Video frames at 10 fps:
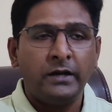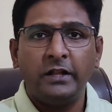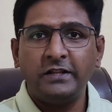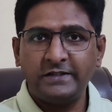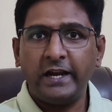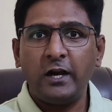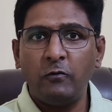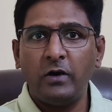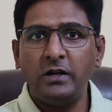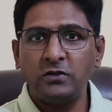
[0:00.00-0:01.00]
Now, the second
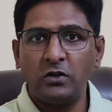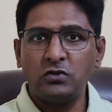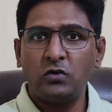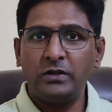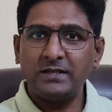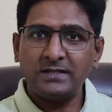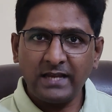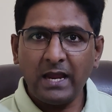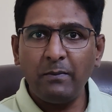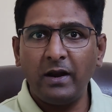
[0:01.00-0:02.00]
one is also on the
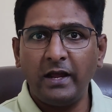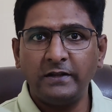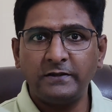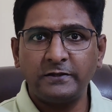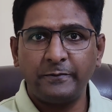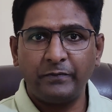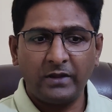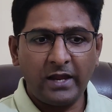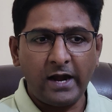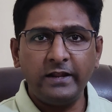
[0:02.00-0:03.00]
same lines.
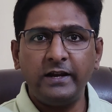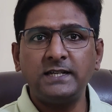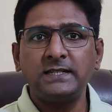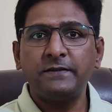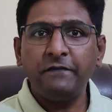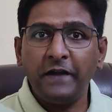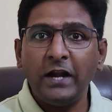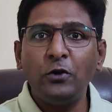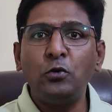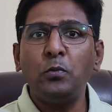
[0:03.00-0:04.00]
Candidates
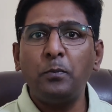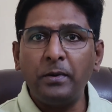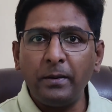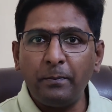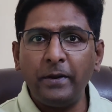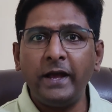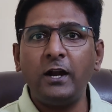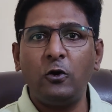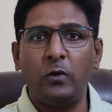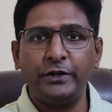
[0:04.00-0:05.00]
fail to
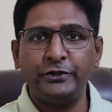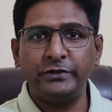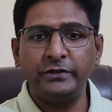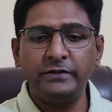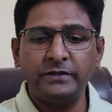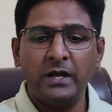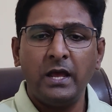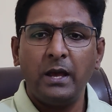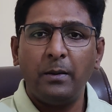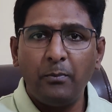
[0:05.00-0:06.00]
prepare questions
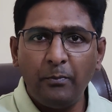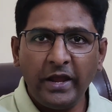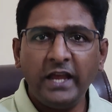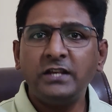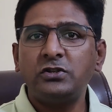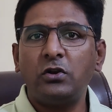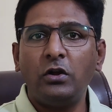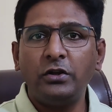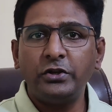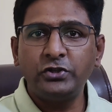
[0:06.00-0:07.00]
based
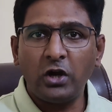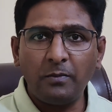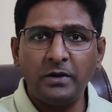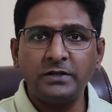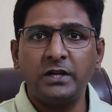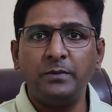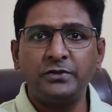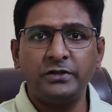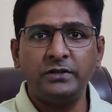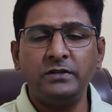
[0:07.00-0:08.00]
on the job
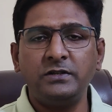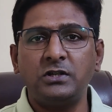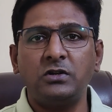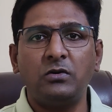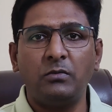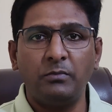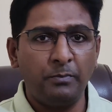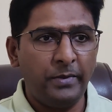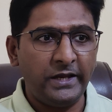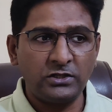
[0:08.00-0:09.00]
descriptions,
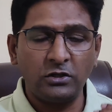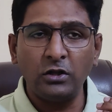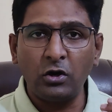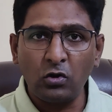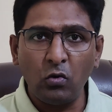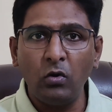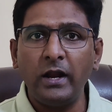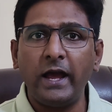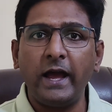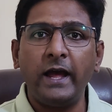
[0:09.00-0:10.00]
based on the role
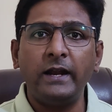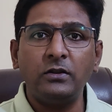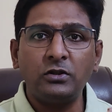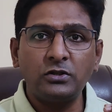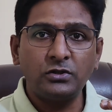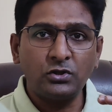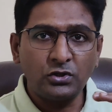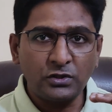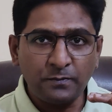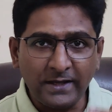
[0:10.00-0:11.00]
and
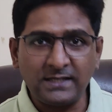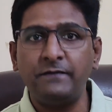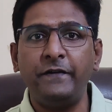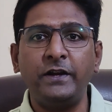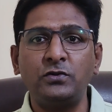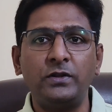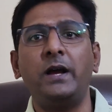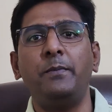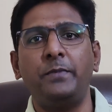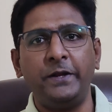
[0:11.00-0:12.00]
specific to the
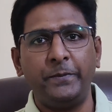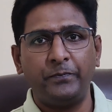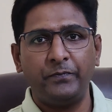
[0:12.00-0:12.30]
company,